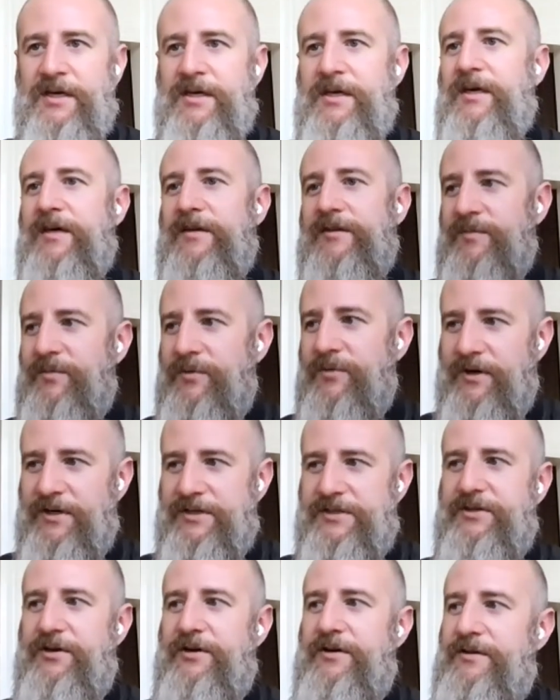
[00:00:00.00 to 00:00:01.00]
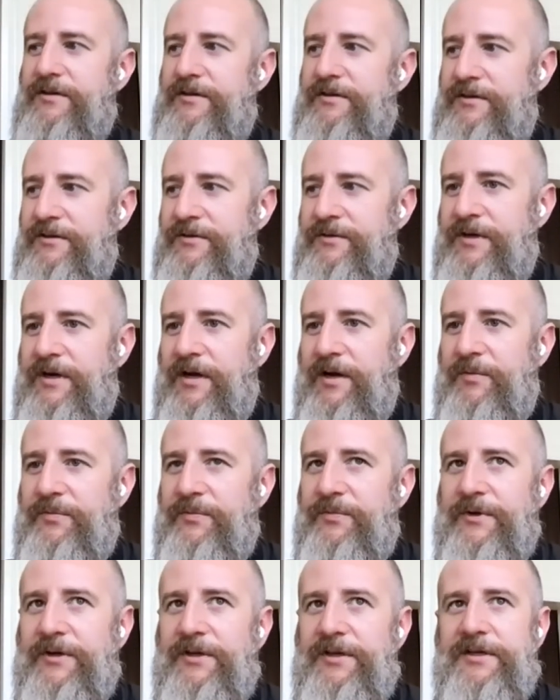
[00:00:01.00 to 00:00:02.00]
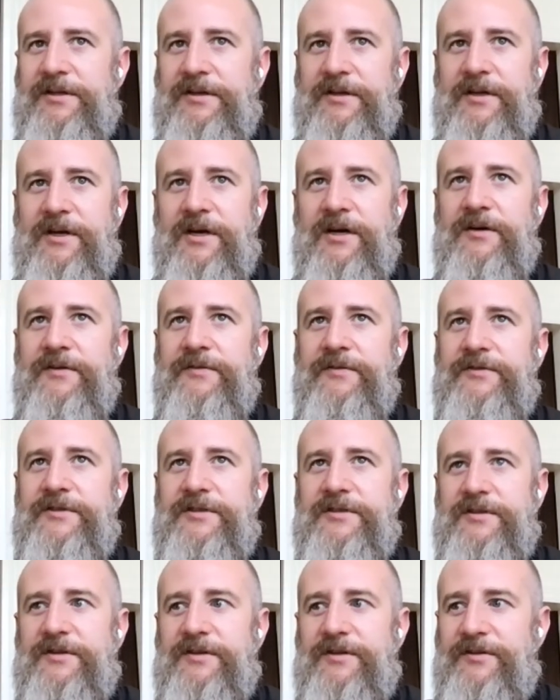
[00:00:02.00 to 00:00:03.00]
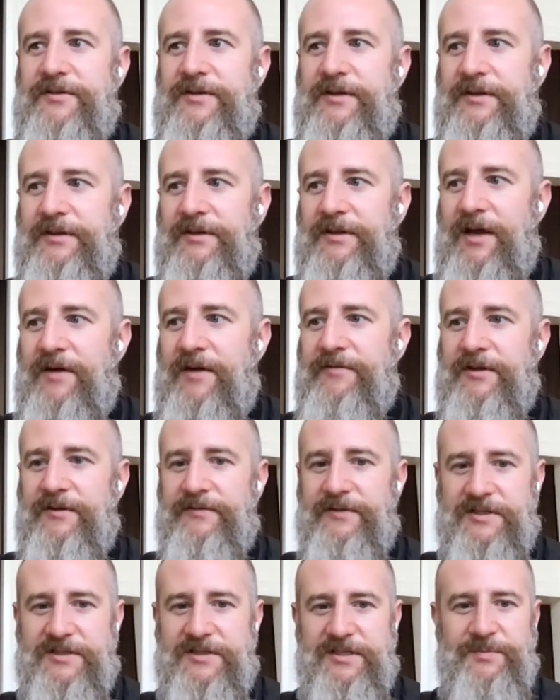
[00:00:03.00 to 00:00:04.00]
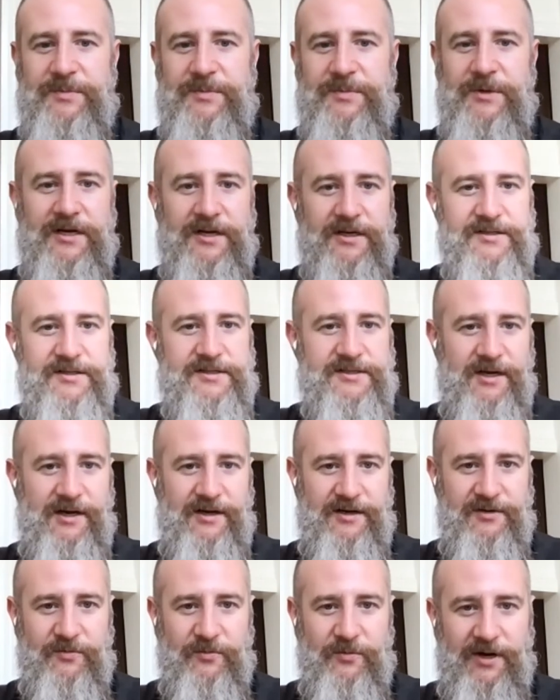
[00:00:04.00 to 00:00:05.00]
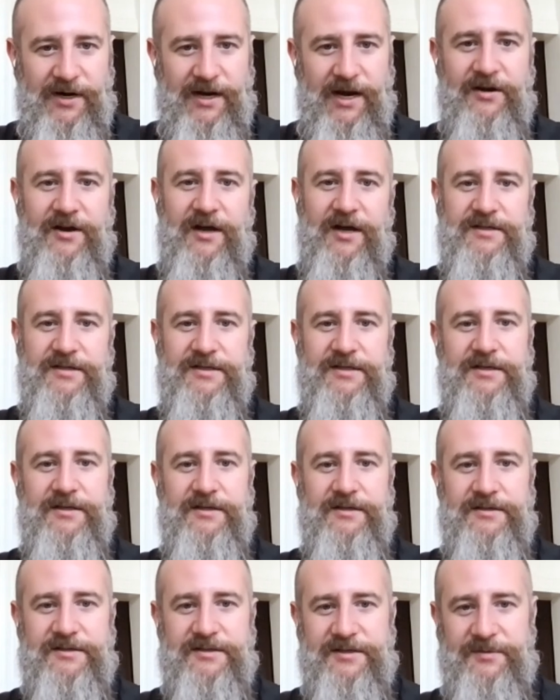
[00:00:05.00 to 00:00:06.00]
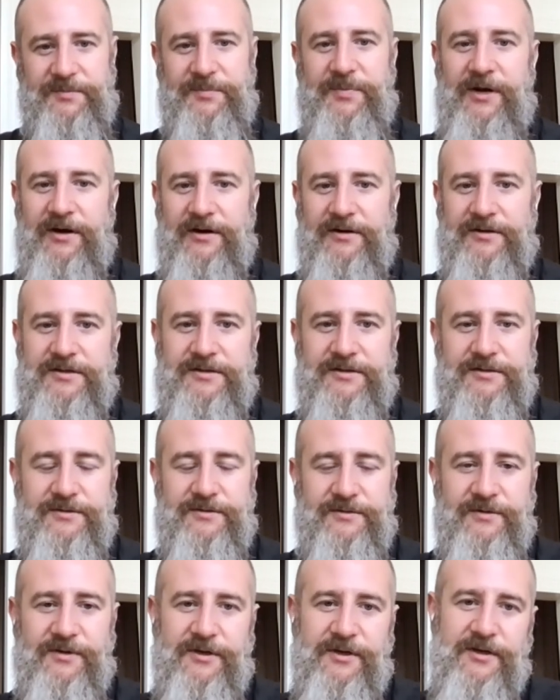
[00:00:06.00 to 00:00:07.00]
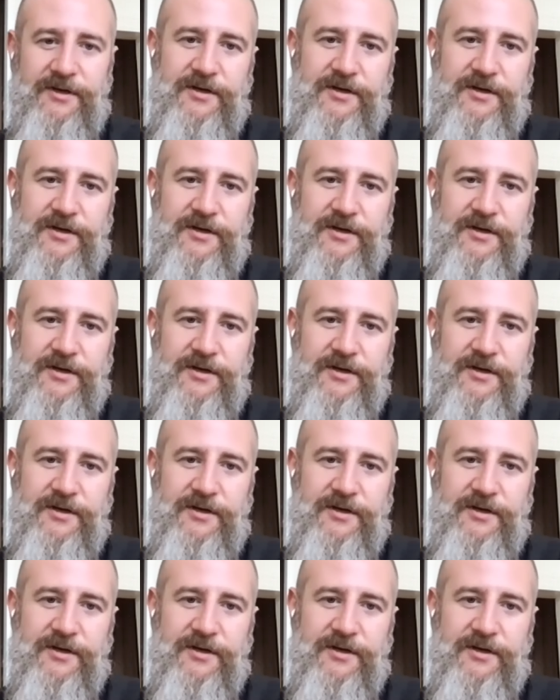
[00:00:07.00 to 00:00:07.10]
And the more I started to do it, I really loved the level of expediency I could work out ideas compared to